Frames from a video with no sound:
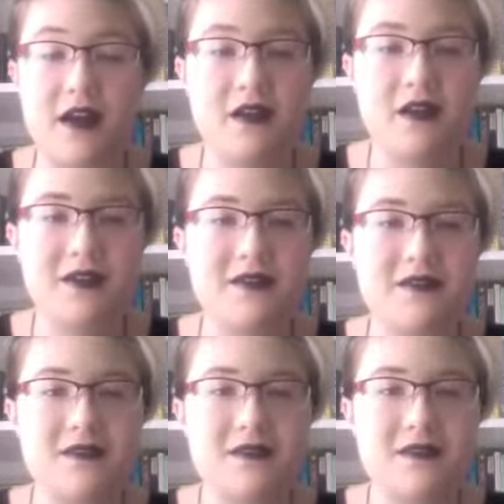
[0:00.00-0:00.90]
I
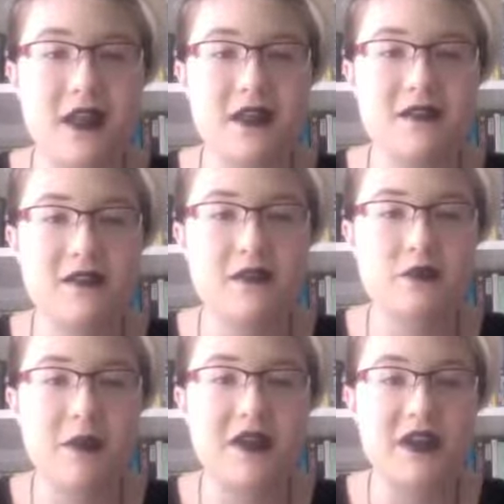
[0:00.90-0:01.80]
decided to
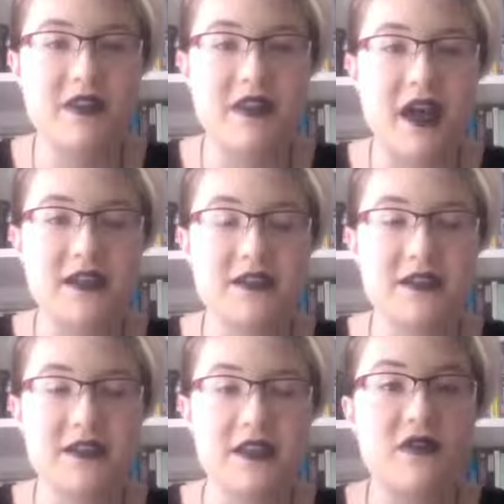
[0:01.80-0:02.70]
remedy
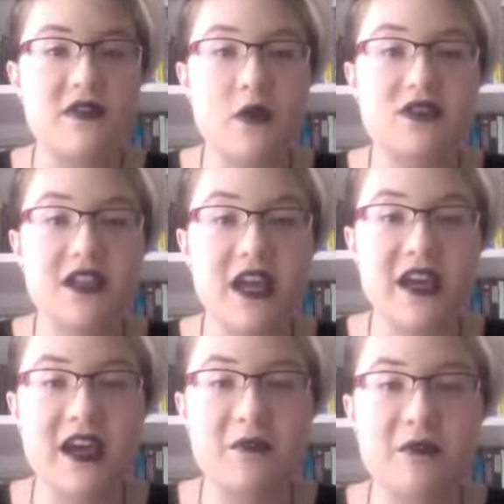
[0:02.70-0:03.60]
that. So
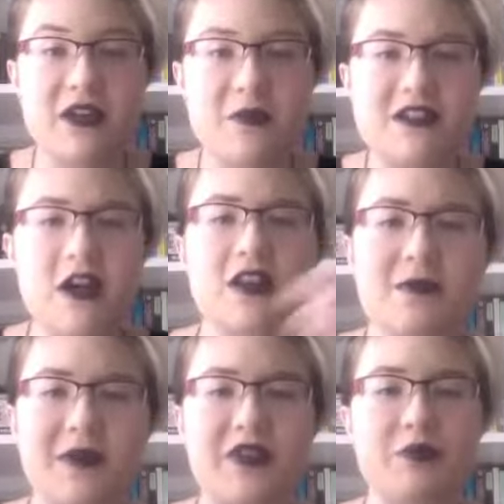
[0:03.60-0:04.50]
today I'm gonna be talking
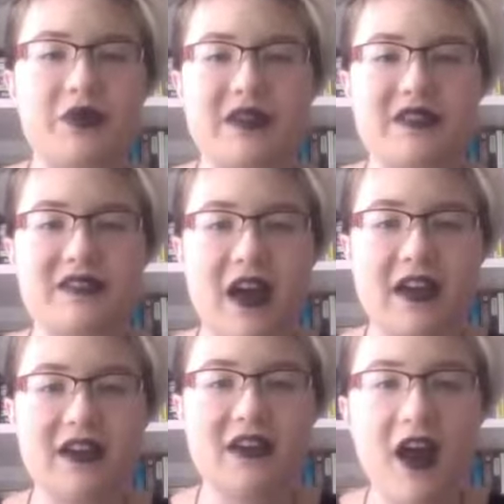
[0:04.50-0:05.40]
about the books
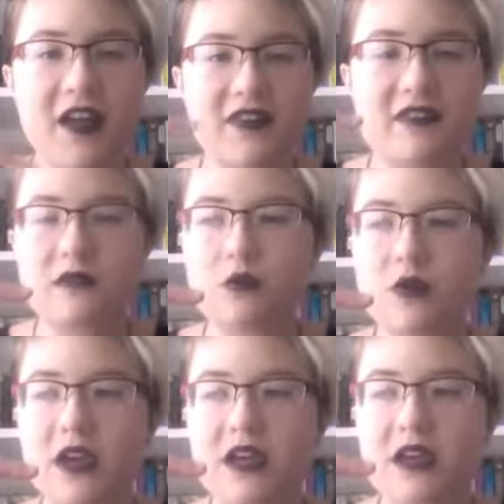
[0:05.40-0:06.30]
I got this
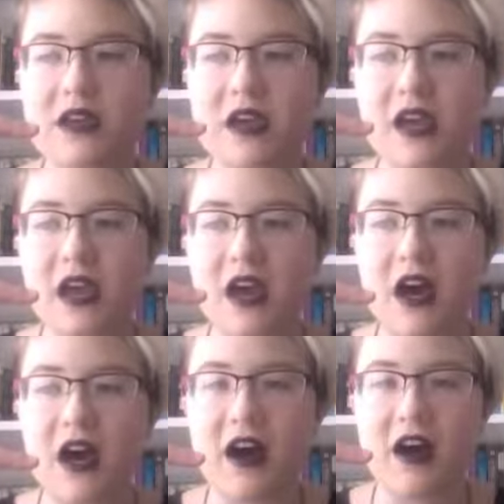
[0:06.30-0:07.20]
week.
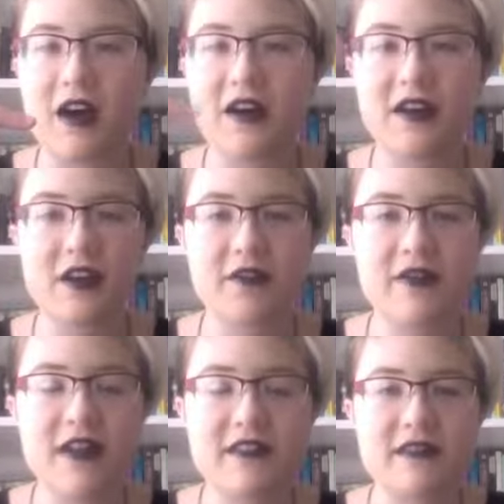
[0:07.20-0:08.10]

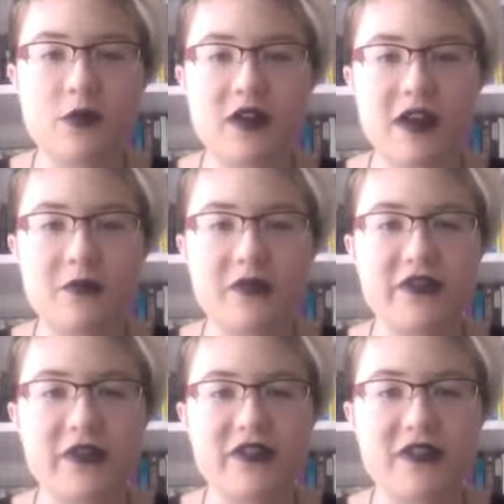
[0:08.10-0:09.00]
Fun story, but
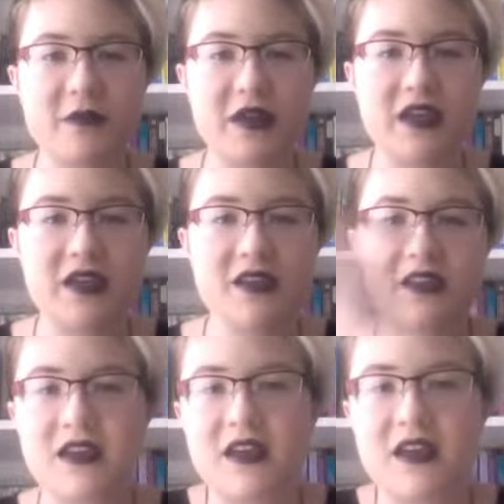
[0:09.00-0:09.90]
first let me
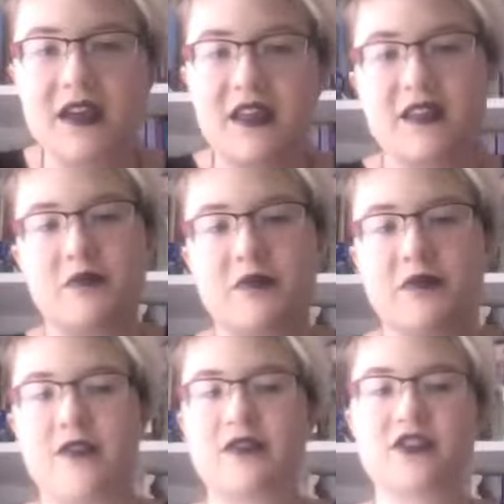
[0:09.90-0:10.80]
get them
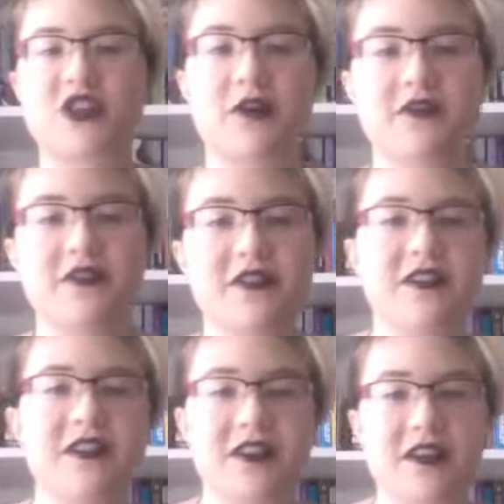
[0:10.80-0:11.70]
off the shelf
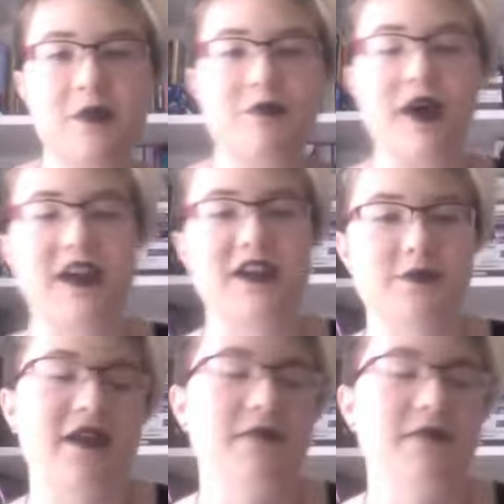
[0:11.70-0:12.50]
behind me.